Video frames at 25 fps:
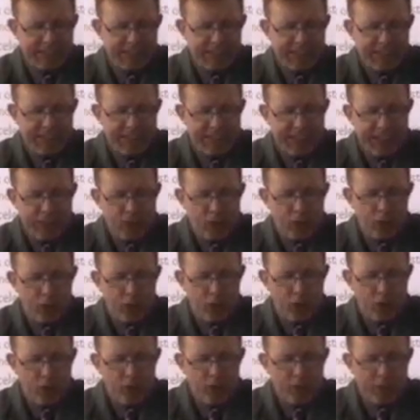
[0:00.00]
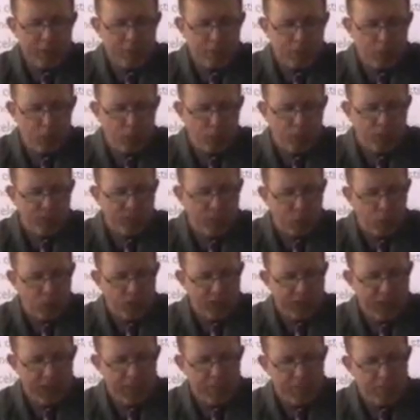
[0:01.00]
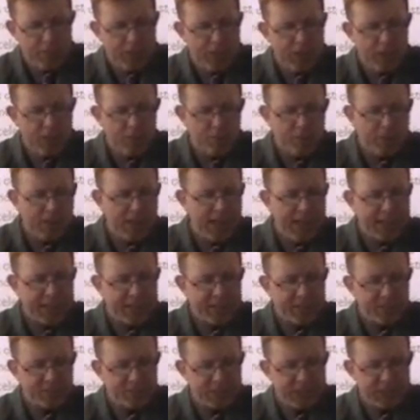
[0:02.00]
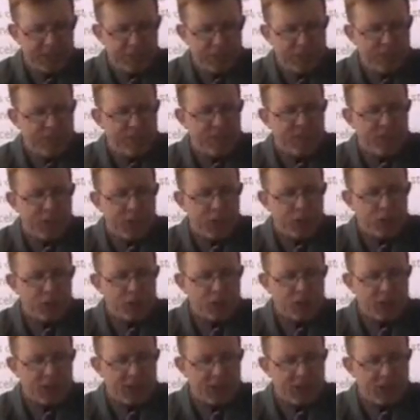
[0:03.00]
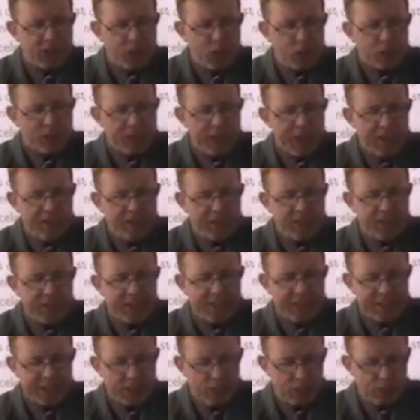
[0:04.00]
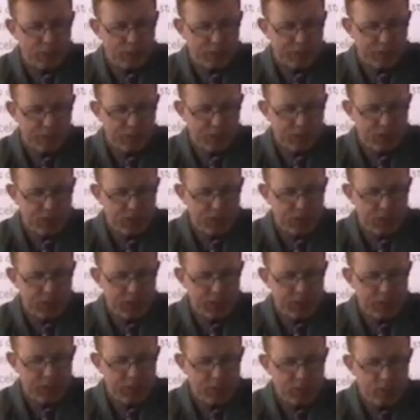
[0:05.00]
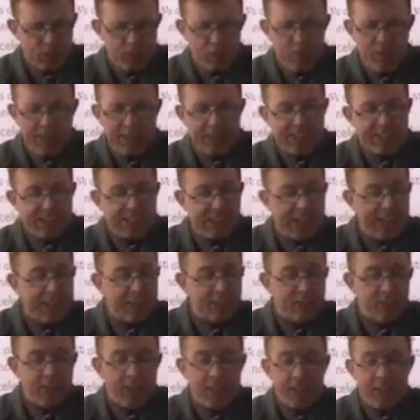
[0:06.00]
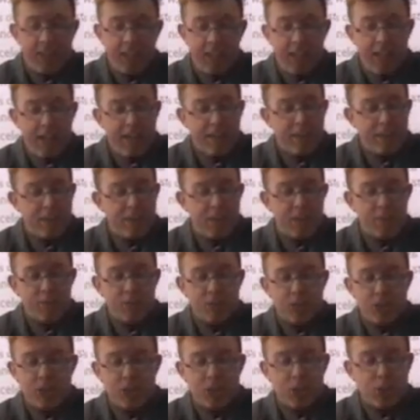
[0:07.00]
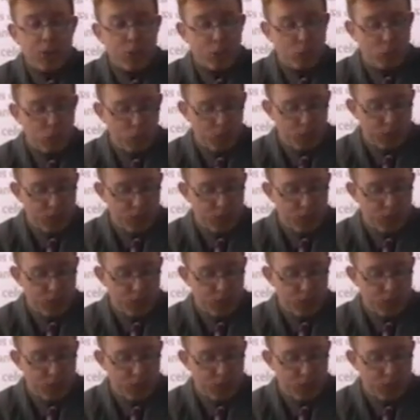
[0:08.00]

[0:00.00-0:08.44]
they not only pour forth their proud blasphemies, but furiously assault heaven itself, we may safely laugh them to scorn,